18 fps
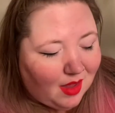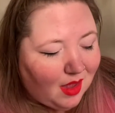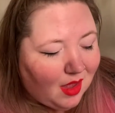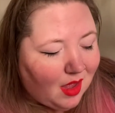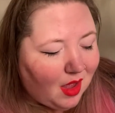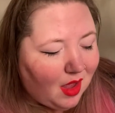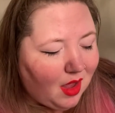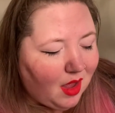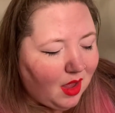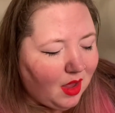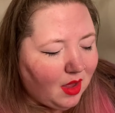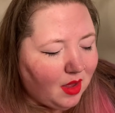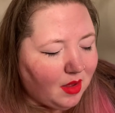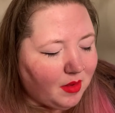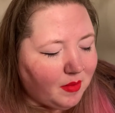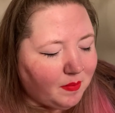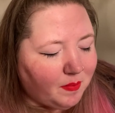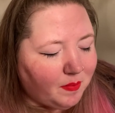
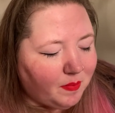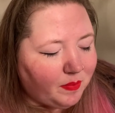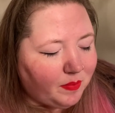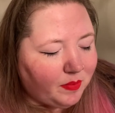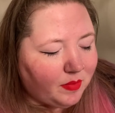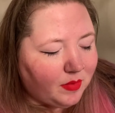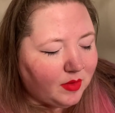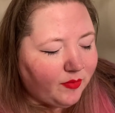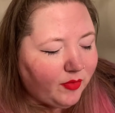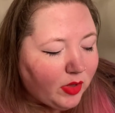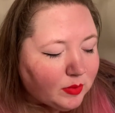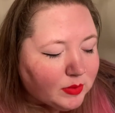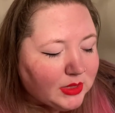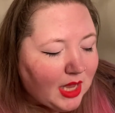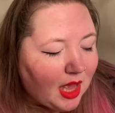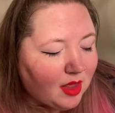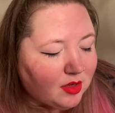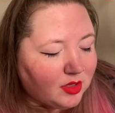film
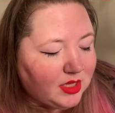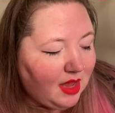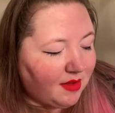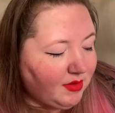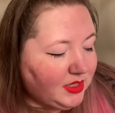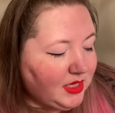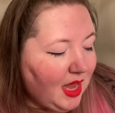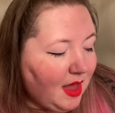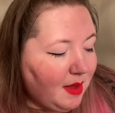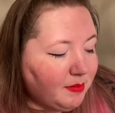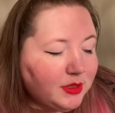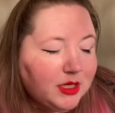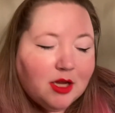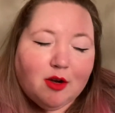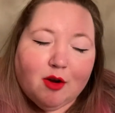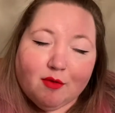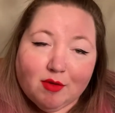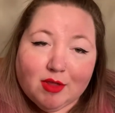scholars have
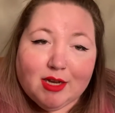attempted over